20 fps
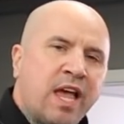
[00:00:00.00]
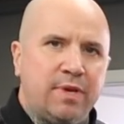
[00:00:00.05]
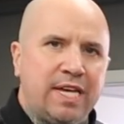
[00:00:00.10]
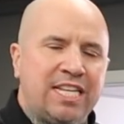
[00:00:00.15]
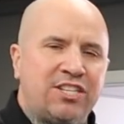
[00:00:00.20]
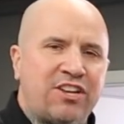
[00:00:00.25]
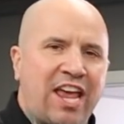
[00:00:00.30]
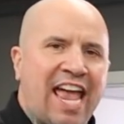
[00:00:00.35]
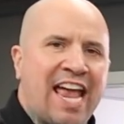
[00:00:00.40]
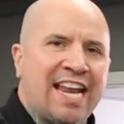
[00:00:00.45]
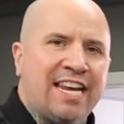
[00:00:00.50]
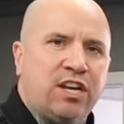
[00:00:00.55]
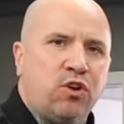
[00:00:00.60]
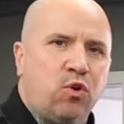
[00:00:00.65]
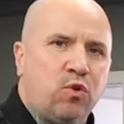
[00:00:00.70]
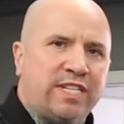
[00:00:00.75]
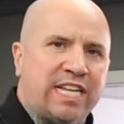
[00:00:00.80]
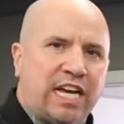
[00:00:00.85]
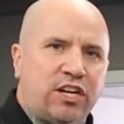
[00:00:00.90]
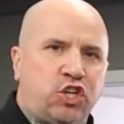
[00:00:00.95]
Is there any
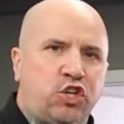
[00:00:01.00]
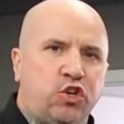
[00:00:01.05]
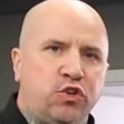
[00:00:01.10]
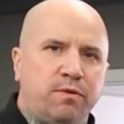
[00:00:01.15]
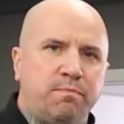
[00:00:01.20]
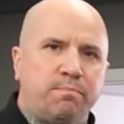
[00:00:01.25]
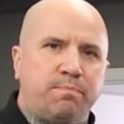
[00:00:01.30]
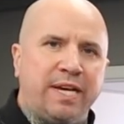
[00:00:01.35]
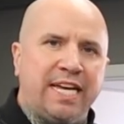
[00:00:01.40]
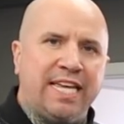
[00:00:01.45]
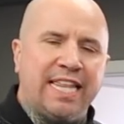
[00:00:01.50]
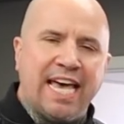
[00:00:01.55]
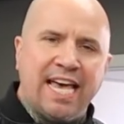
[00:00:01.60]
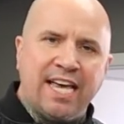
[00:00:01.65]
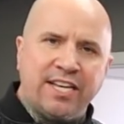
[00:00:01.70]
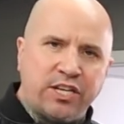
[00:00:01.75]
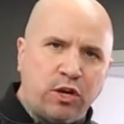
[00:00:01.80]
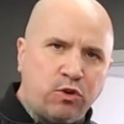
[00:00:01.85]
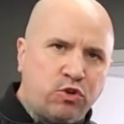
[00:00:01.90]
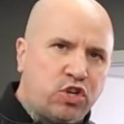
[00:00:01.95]
noise that shouldn't be
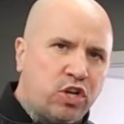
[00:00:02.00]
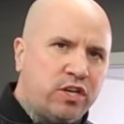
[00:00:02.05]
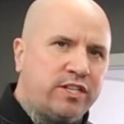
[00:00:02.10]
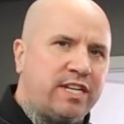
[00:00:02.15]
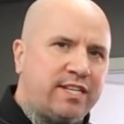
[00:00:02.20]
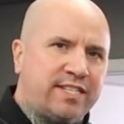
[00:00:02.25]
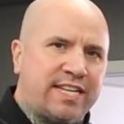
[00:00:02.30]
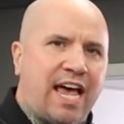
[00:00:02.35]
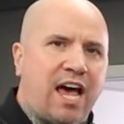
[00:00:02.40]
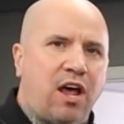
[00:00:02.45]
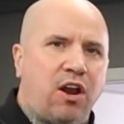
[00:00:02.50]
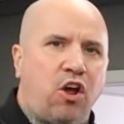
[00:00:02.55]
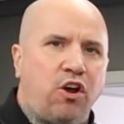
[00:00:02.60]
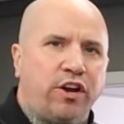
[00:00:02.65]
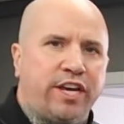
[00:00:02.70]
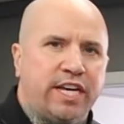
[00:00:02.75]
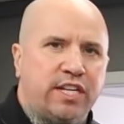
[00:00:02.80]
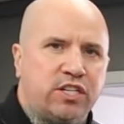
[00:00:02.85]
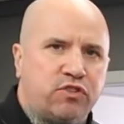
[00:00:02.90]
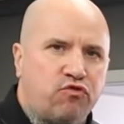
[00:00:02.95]
there? So does it sound
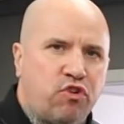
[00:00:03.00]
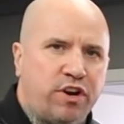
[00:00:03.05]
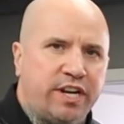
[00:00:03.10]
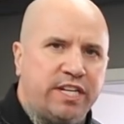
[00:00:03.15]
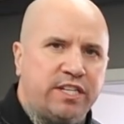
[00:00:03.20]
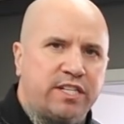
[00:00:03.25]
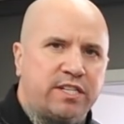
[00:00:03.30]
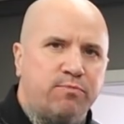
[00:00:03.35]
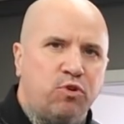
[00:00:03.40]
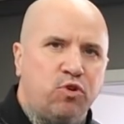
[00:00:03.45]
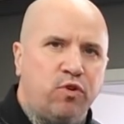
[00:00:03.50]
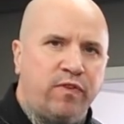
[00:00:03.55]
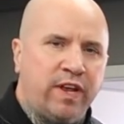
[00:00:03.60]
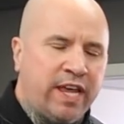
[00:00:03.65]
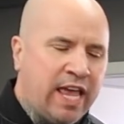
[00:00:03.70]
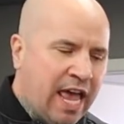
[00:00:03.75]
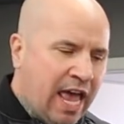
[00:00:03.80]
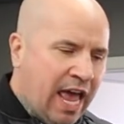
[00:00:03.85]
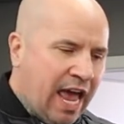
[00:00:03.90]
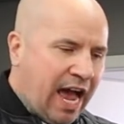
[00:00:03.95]
like it's running
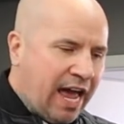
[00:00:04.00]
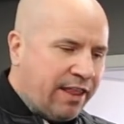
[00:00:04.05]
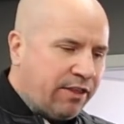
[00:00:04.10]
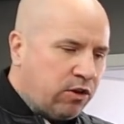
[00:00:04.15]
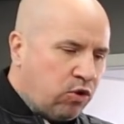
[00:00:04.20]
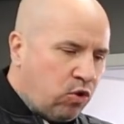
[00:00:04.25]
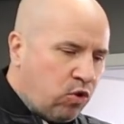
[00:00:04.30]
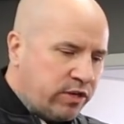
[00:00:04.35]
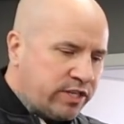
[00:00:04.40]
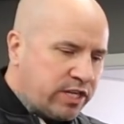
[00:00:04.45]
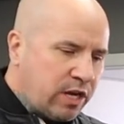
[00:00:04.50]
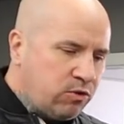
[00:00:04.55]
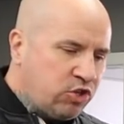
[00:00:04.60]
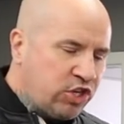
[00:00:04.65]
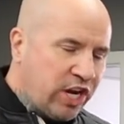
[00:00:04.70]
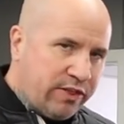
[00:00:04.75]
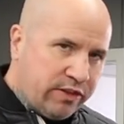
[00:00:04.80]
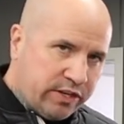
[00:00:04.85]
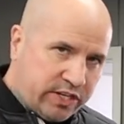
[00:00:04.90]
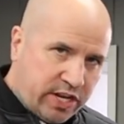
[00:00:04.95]
smoothly? And they'll also
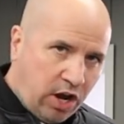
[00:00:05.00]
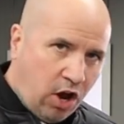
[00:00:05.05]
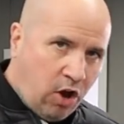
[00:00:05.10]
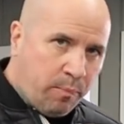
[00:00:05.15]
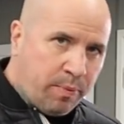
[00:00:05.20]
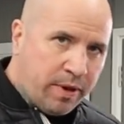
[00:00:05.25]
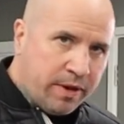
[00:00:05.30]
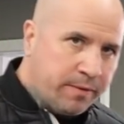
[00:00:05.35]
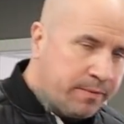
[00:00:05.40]
check the top.